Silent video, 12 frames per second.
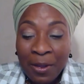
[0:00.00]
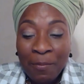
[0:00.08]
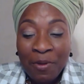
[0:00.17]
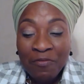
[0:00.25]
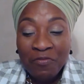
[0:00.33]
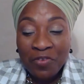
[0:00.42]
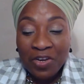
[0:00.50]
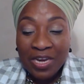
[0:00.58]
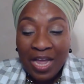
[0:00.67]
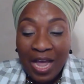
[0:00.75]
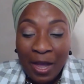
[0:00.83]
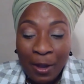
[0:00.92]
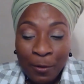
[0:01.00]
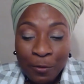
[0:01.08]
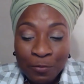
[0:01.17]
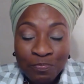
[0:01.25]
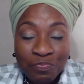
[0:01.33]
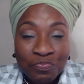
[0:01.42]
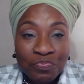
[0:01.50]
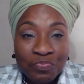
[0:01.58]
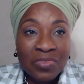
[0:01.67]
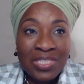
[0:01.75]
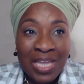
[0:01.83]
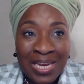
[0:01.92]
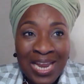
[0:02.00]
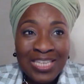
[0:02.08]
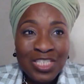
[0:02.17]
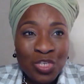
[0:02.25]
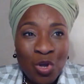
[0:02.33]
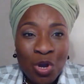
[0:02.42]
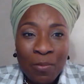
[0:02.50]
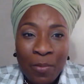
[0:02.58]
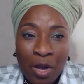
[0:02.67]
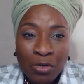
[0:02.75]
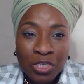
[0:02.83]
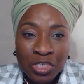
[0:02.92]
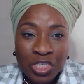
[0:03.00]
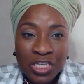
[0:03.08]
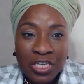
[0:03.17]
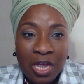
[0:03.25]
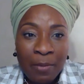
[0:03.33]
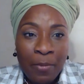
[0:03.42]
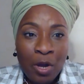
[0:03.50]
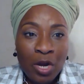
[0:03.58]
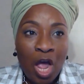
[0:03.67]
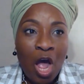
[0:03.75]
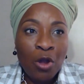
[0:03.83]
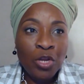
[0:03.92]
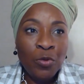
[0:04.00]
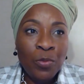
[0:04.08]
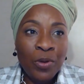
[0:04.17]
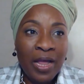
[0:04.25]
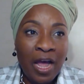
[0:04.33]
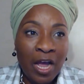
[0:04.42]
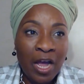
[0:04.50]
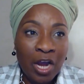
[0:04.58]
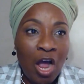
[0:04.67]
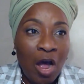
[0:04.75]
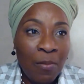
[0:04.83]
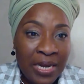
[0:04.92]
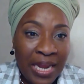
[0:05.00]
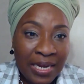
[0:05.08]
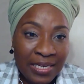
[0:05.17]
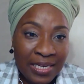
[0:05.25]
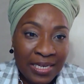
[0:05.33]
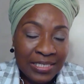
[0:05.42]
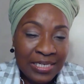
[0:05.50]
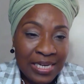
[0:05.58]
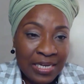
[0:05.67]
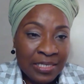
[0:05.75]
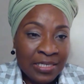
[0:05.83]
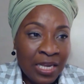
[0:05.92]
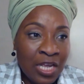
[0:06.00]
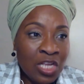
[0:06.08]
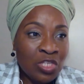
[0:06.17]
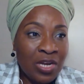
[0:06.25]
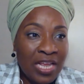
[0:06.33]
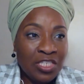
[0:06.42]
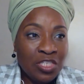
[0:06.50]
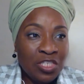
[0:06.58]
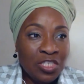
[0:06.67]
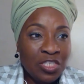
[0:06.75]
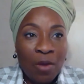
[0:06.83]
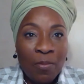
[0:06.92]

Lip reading: But for now, let's talk about how you would accommodate these needs. So let's talk